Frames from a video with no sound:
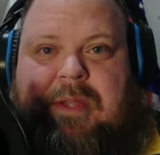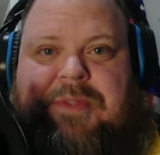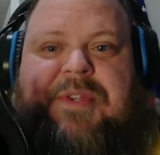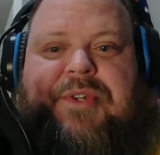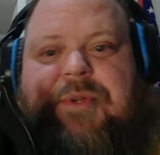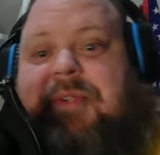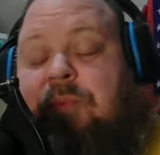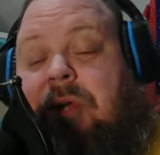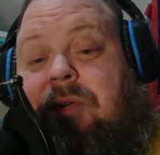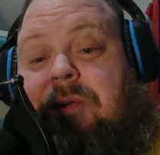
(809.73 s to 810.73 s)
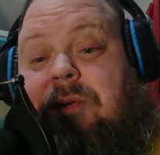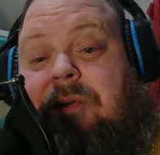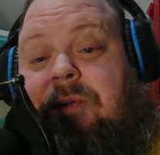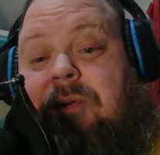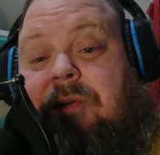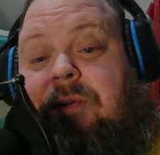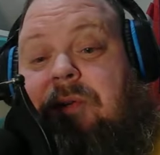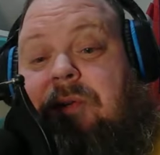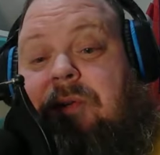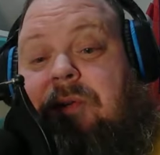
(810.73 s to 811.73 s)
Did you what you say was it
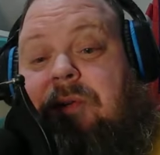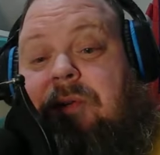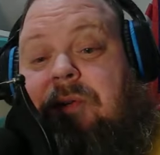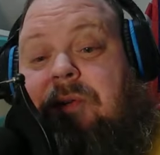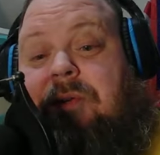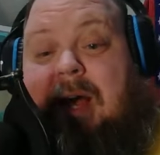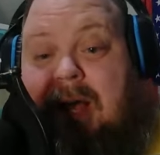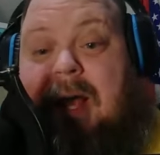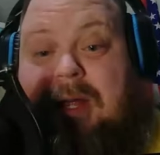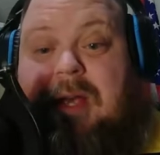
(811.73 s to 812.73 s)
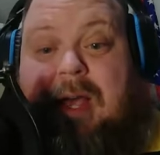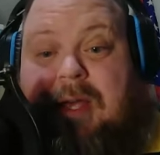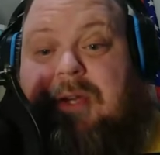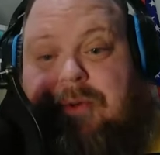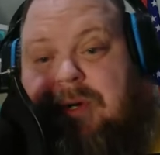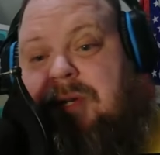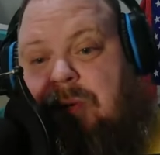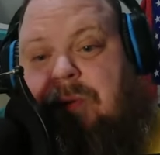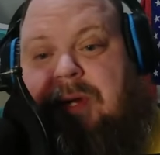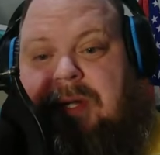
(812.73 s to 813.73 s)
wrong? Yeah, I I agree
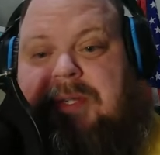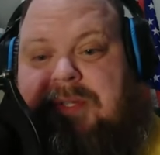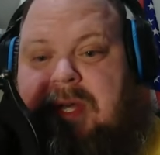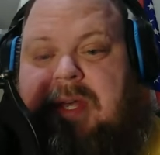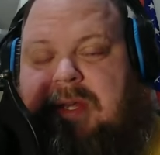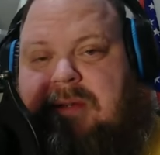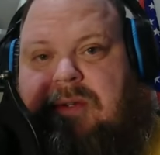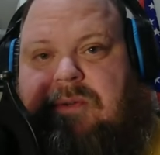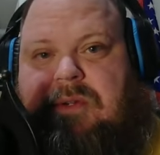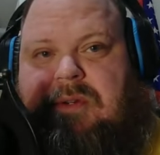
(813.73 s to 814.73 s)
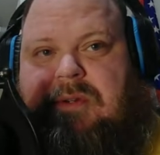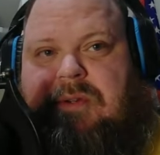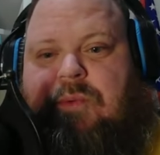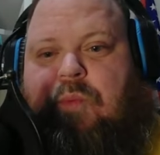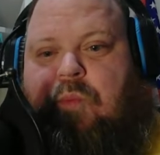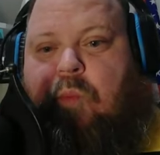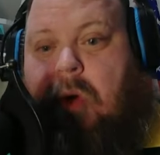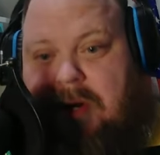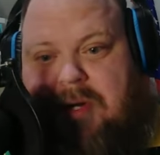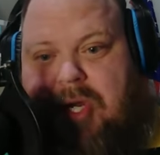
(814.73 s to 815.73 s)
to an extent. You you
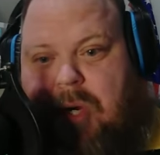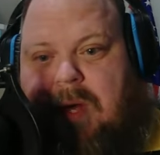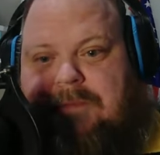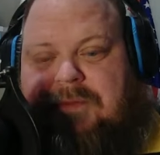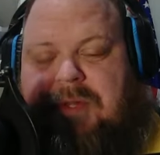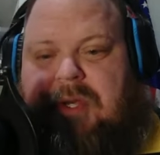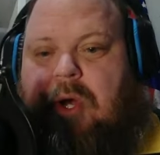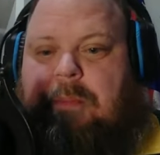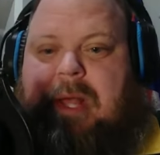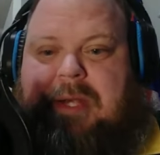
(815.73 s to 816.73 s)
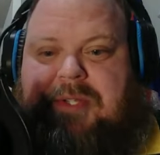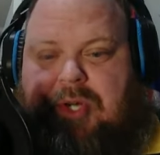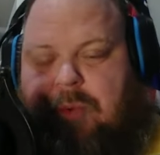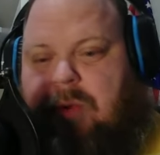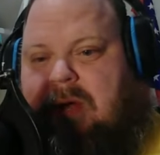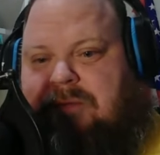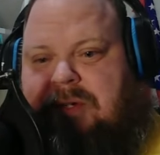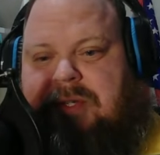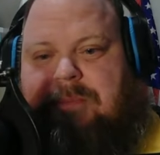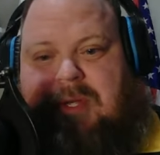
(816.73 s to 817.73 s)
wanted to go after the All Blacks, and you went after
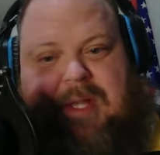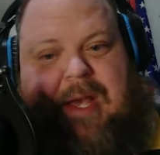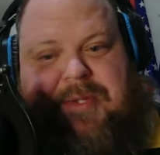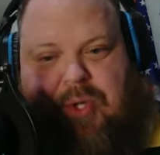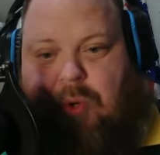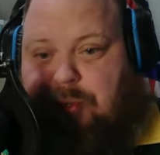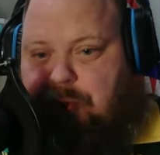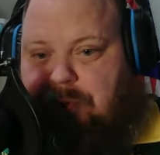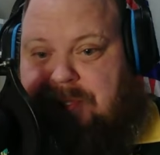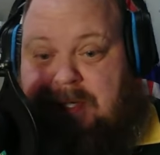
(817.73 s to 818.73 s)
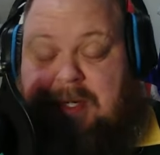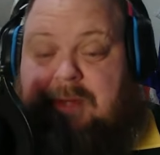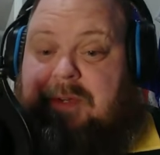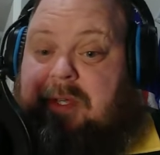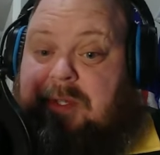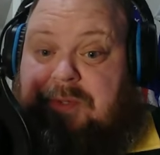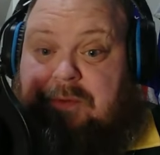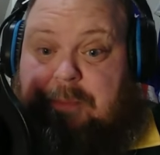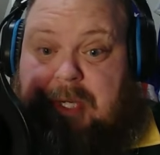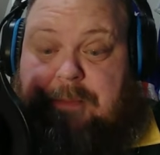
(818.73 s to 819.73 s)
something that has cultural significance
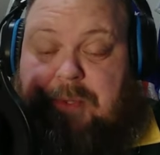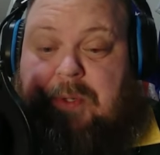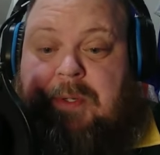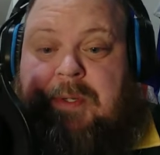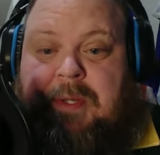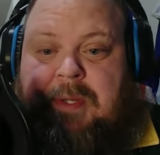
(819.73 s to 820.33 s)
for people.